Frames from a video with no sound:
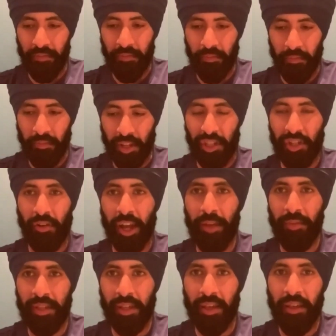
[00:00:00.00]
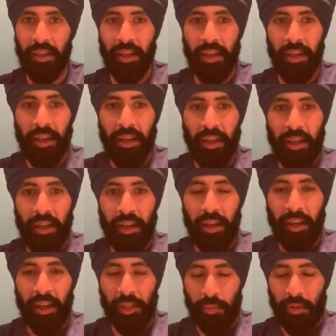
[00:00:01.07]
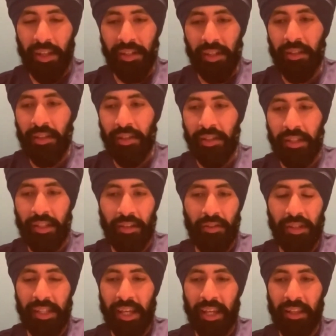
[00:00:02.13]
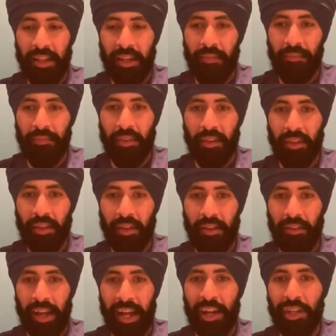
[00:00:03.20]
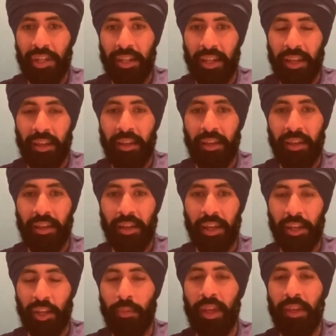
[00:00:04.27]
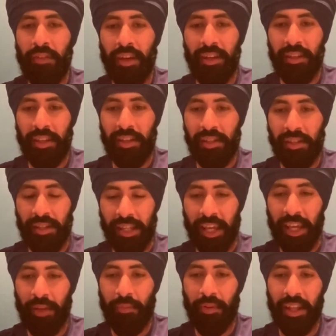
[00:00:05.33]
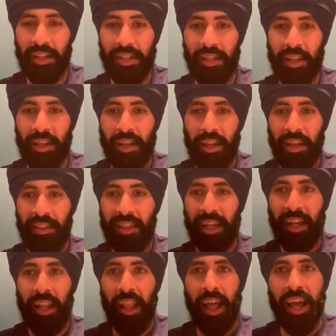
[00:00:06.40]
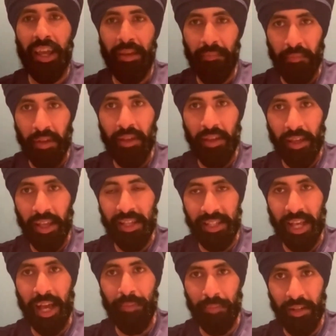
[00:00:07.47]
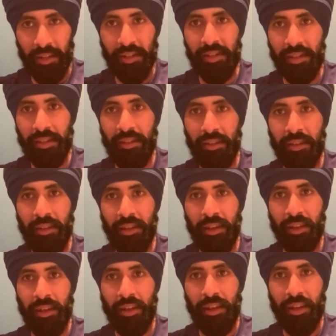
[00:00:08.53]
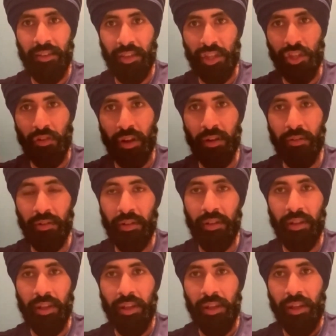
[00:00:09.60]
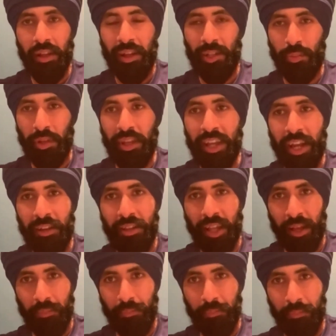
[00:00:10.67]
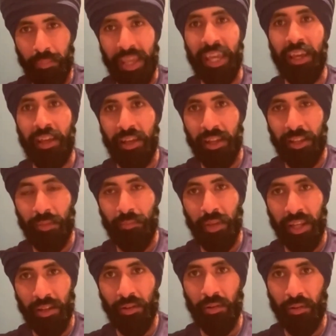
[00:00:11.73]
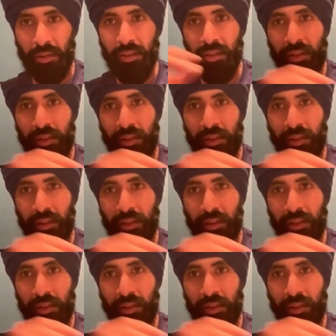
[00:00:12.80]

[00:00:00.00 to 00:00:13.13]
describes it, as well as others, to say that actually, and you may have heard this saying, but it's the climb is the happiness, the struggle. Because when you get to that peak and the pinnacle,